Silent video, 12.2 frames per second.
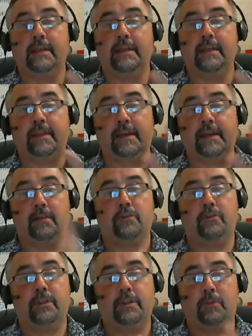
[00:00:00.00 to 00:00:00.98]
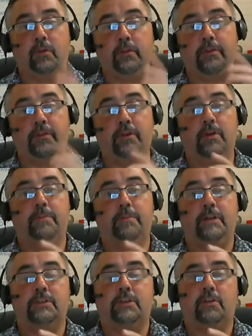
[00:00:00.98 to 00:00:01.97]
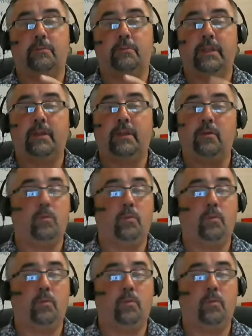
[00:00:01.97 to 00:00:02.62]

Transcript: the algorithm or the third-party company